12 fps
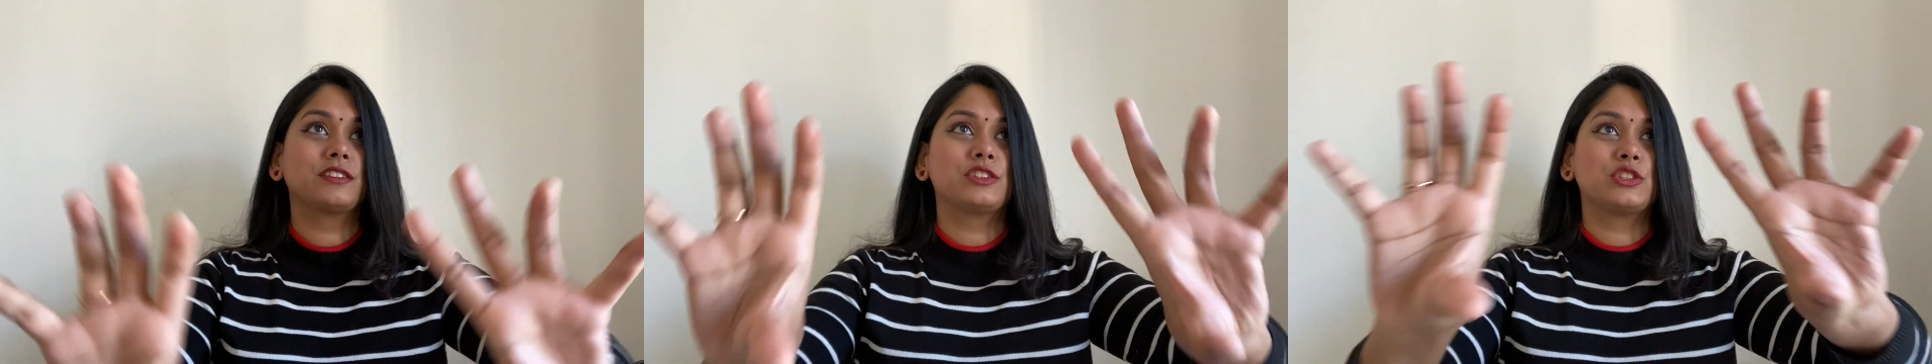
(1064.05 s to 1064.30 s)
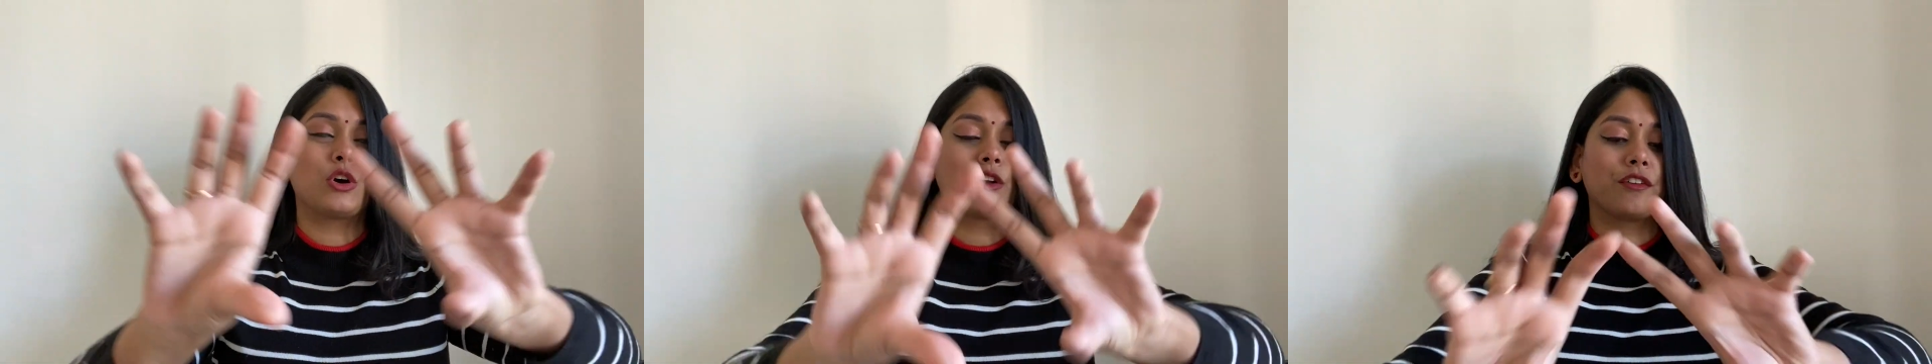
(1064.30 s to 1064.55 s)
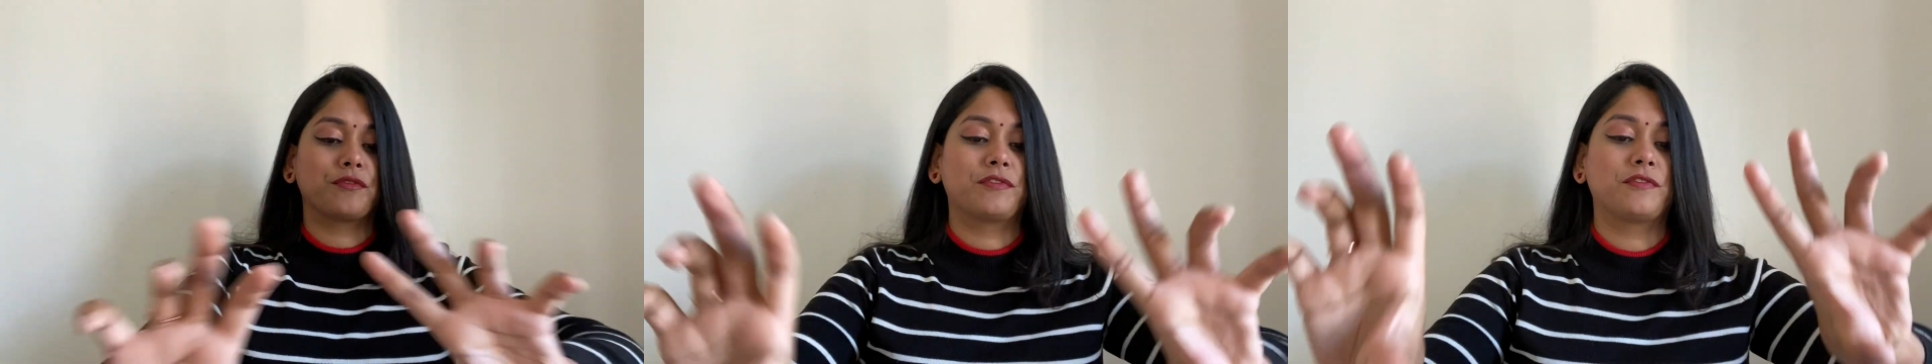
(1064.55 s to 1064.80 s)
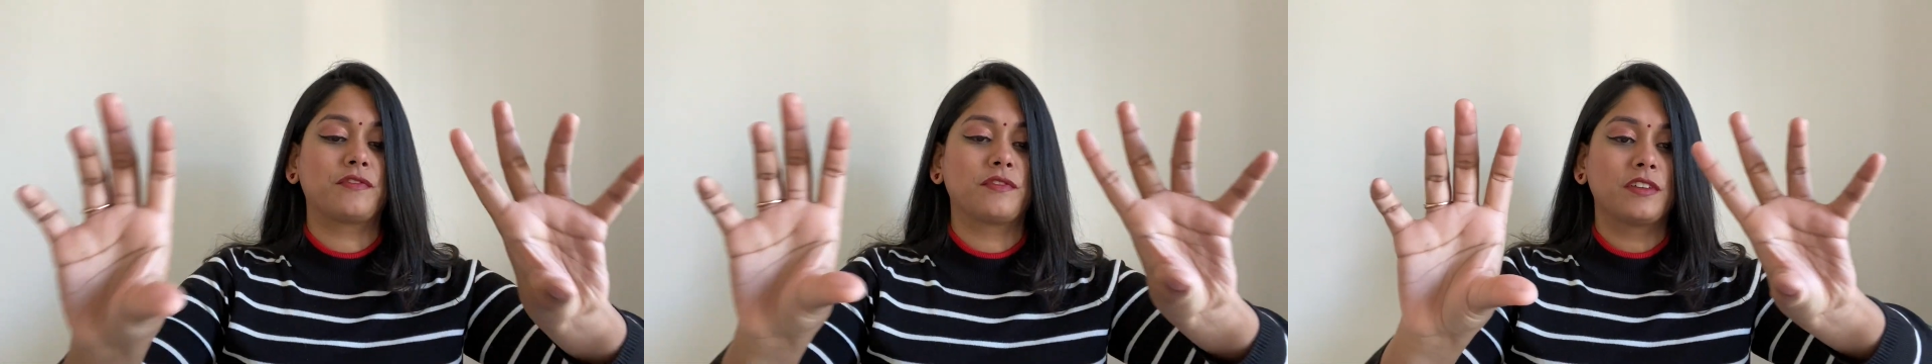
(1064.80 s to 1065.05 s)
sort of
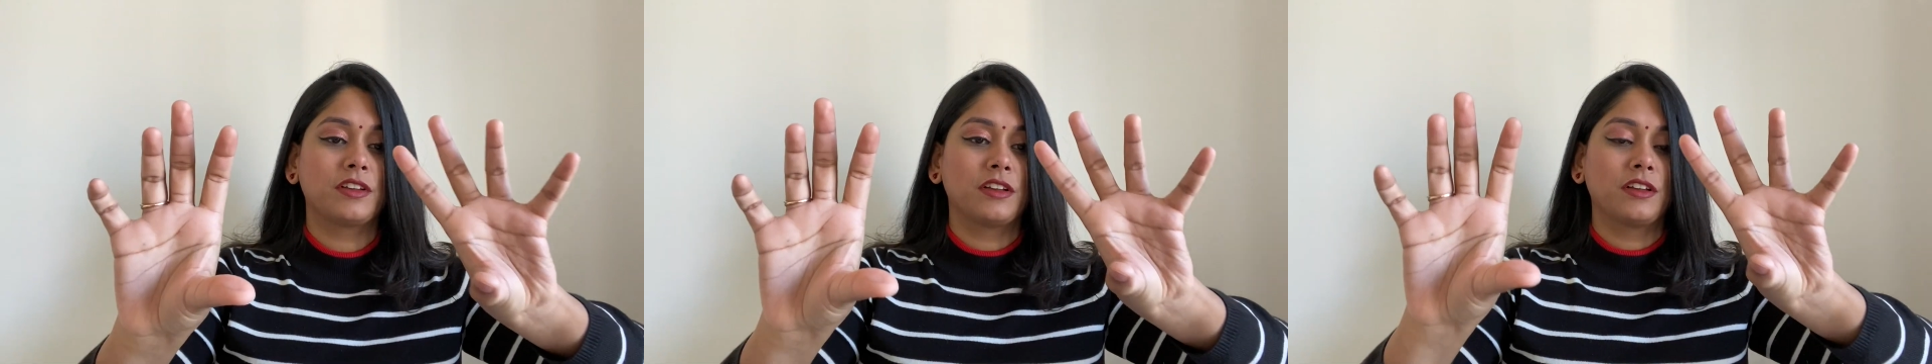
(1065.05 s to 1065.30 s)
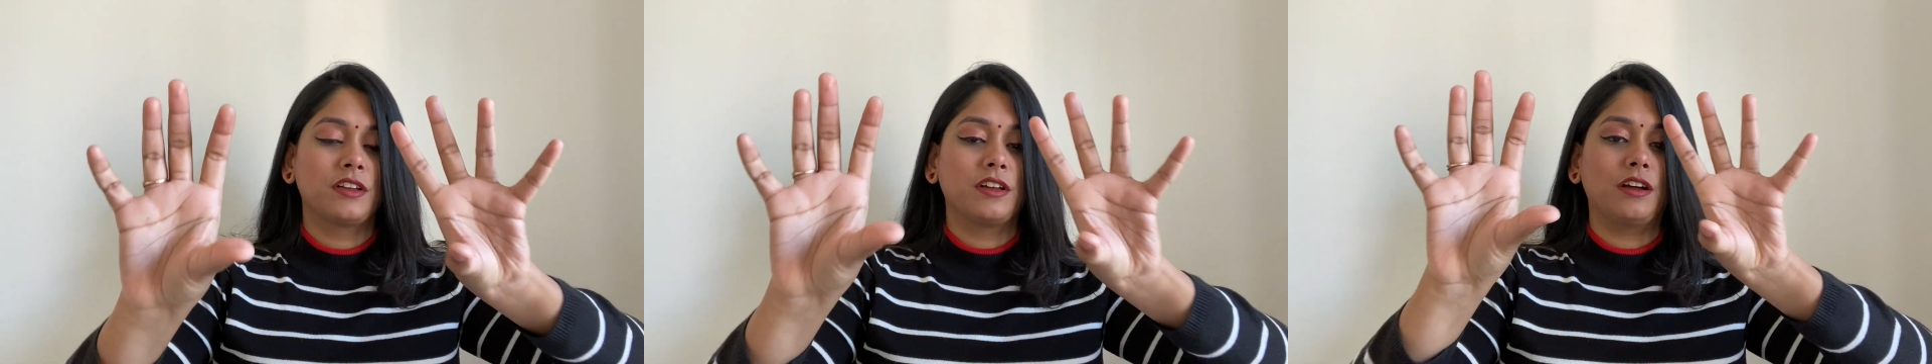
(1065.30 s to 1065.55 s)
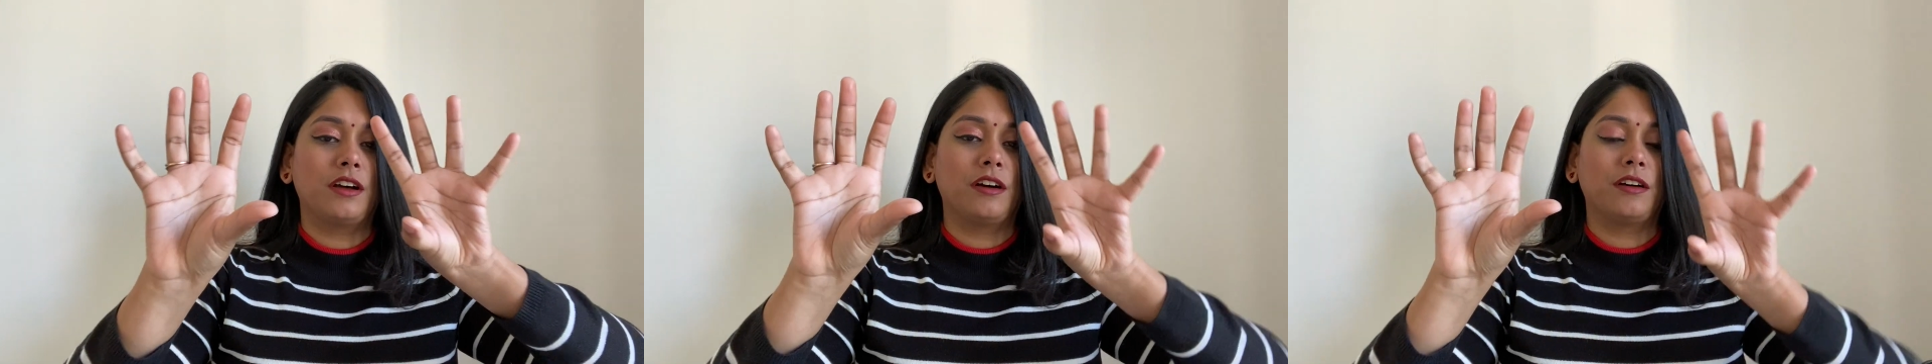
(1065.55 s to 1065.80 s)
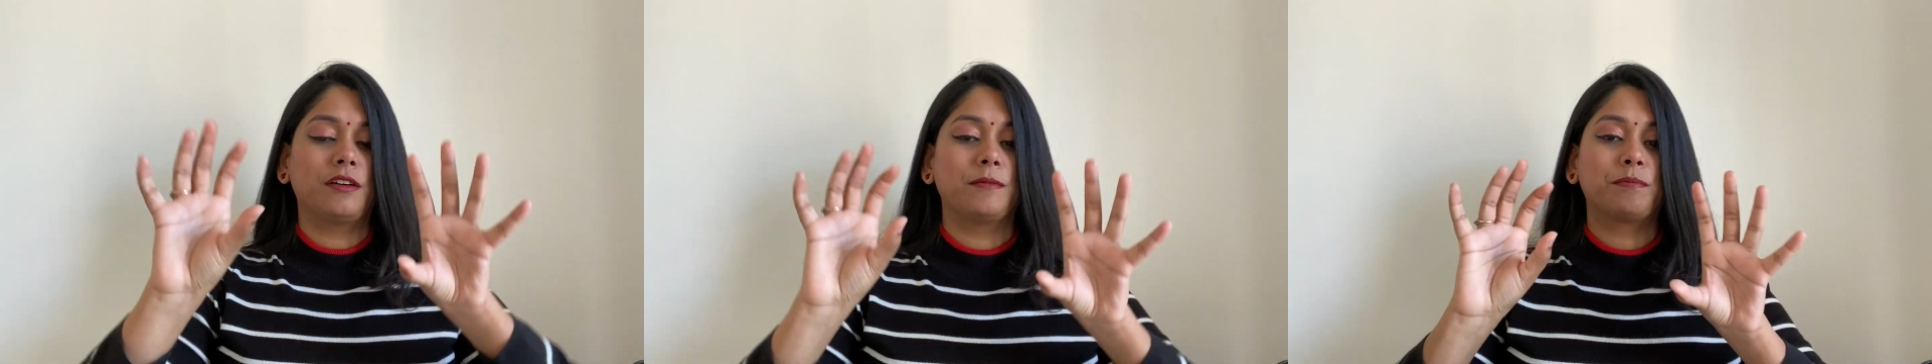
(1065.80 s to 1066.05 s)

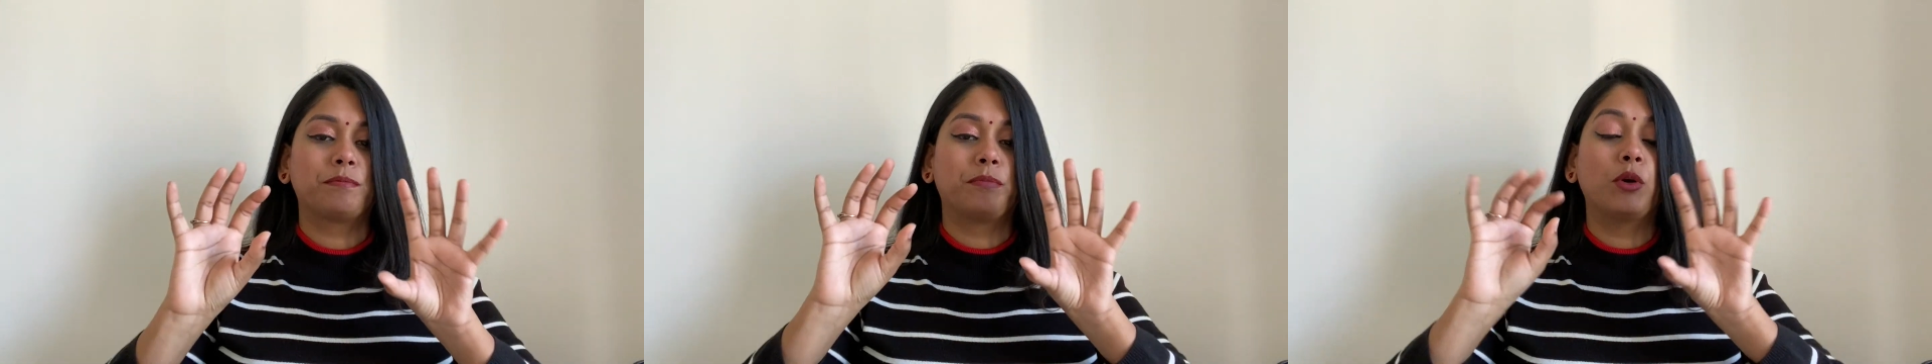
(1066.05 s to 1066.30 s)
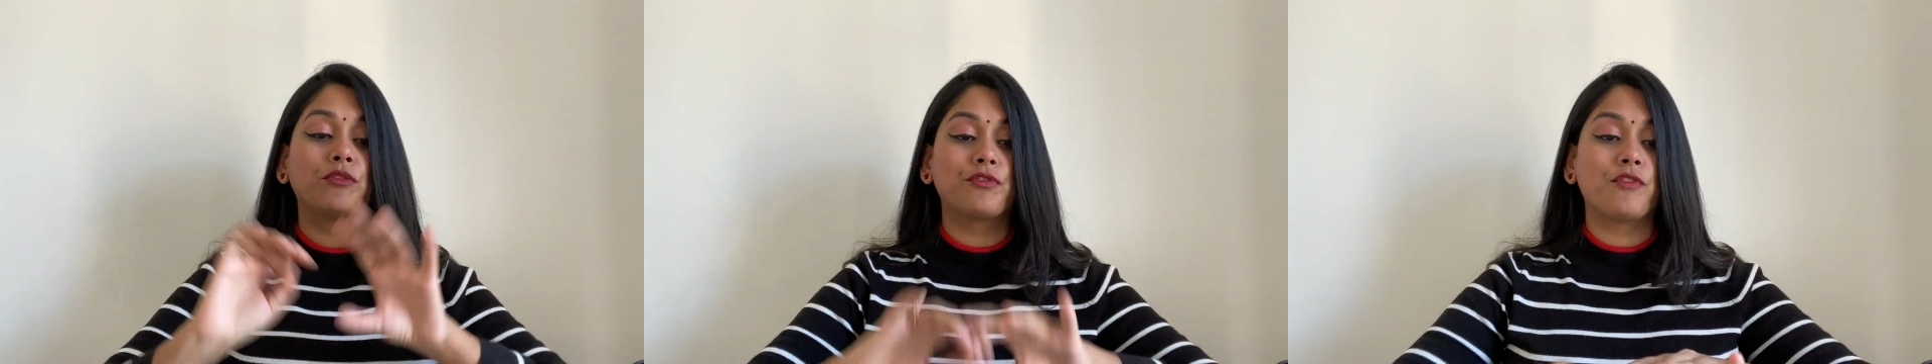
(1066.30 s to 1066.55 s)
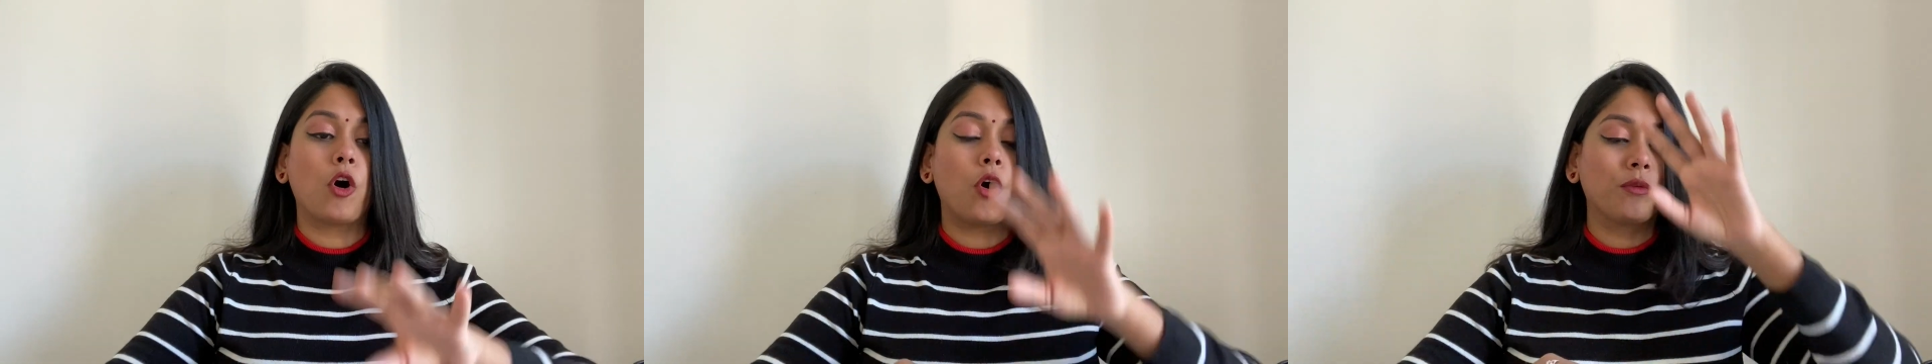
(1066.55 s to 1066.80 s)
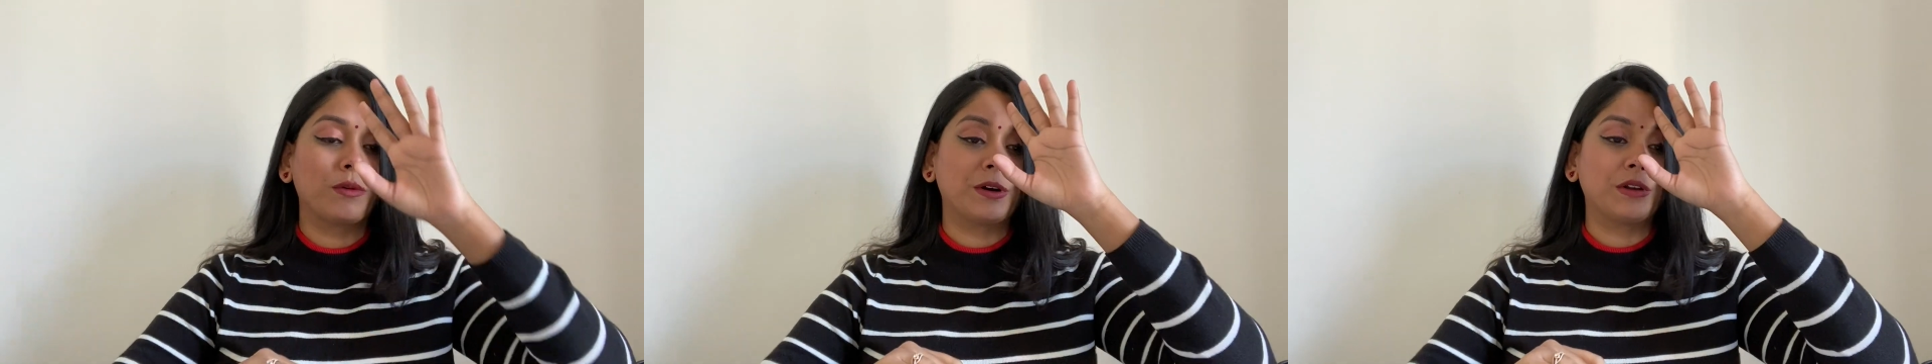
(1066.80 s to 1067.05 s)
put
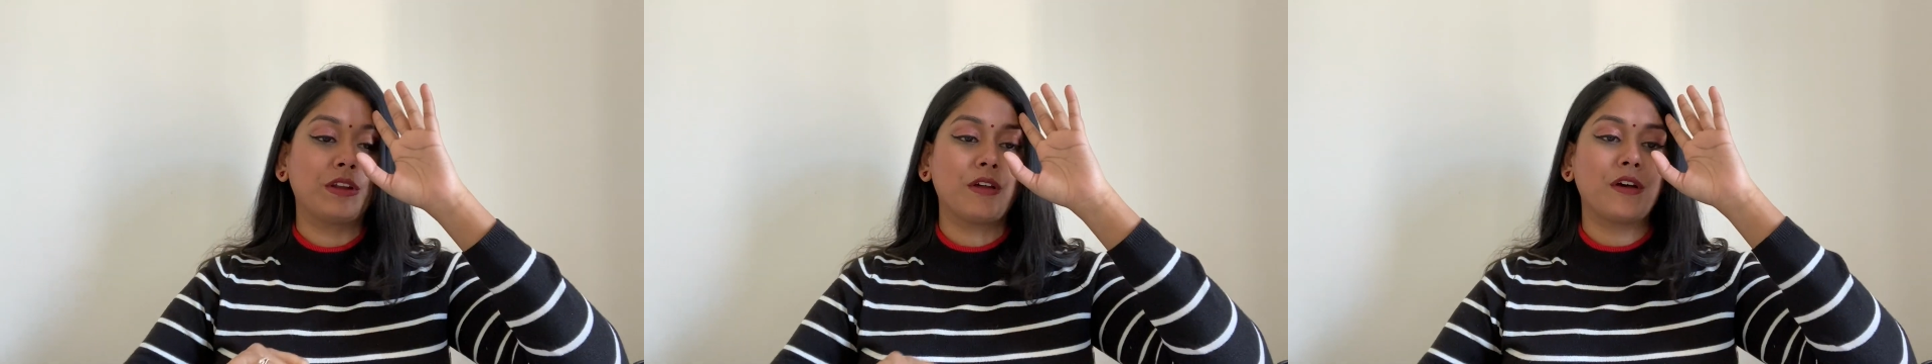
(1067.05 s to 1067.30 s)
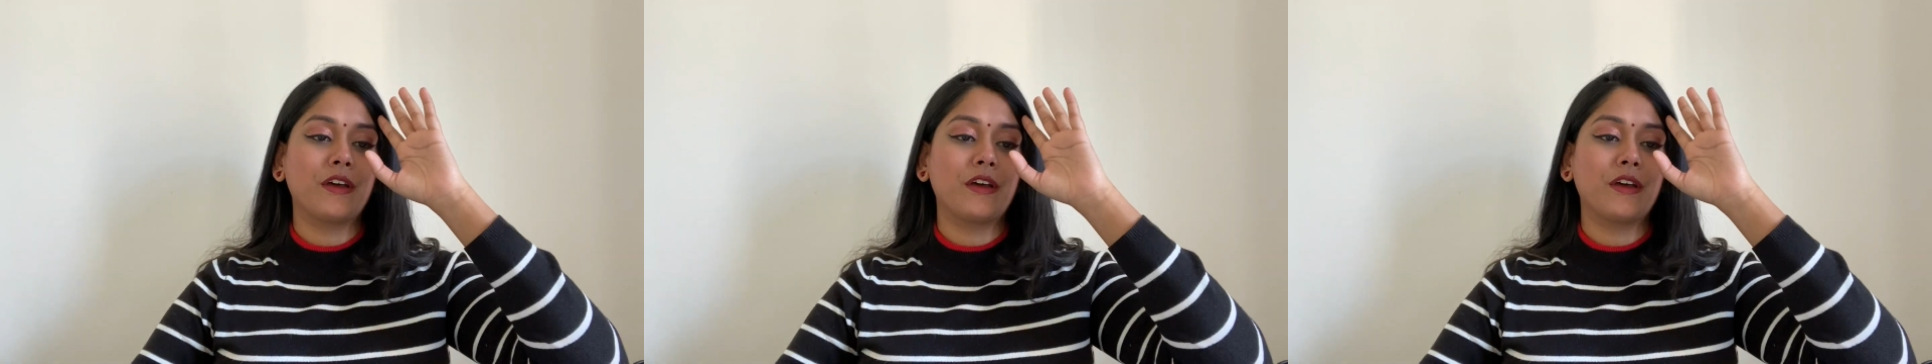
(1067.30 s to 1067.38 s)
forward,